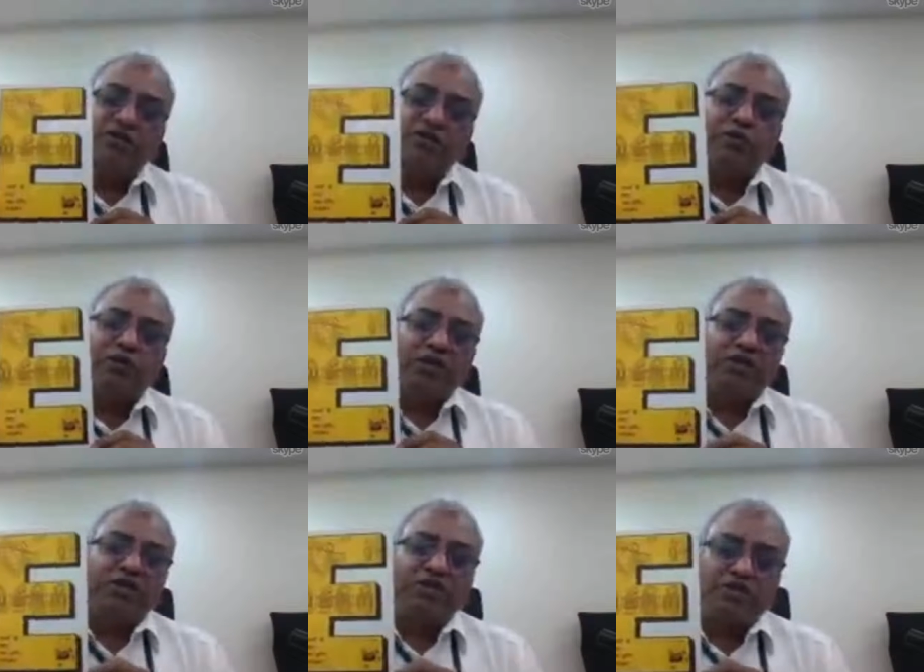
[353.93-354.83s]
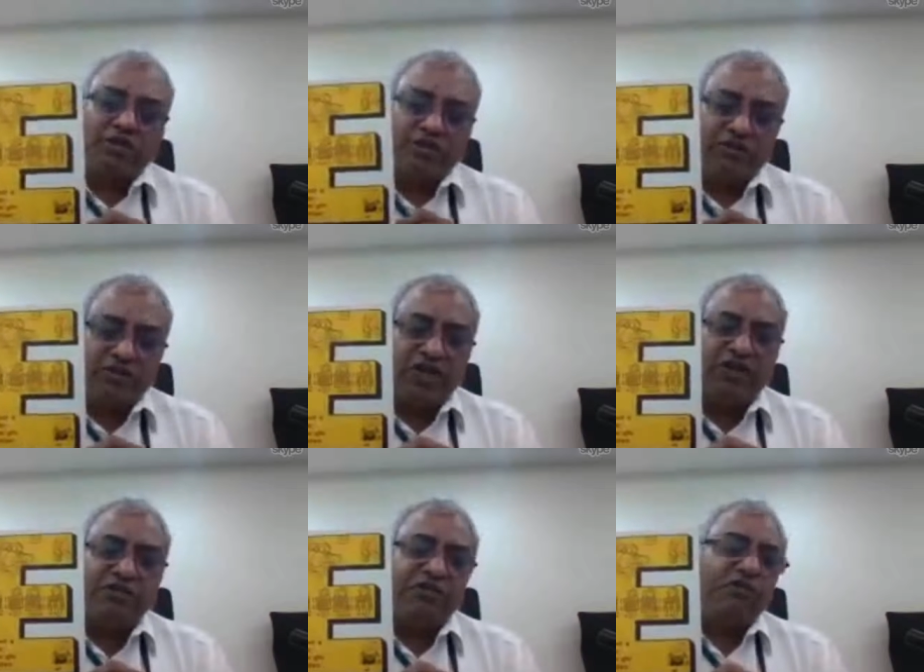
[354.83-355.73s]
the tool that is,
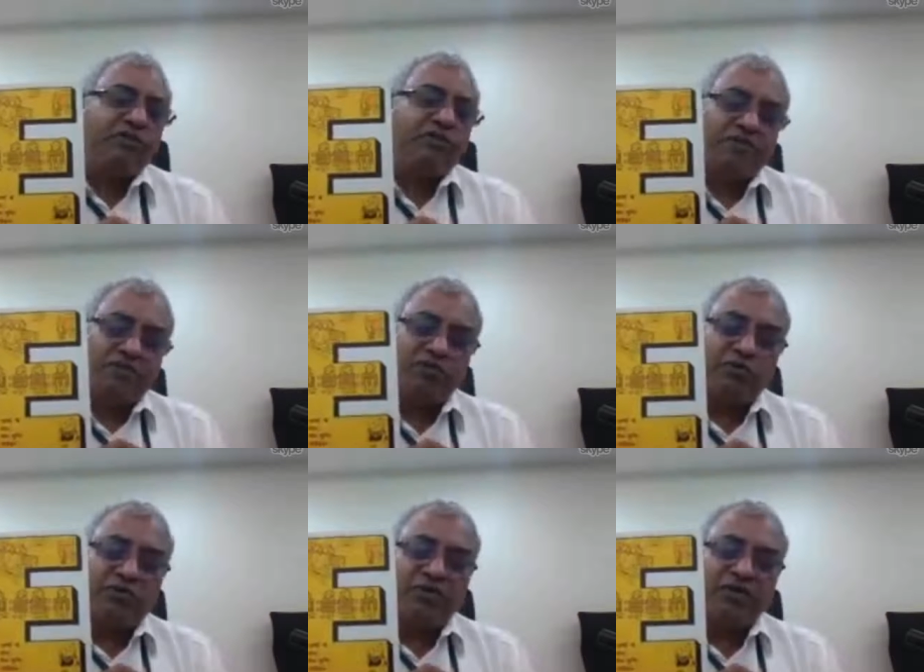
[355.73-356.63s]
that is used for the school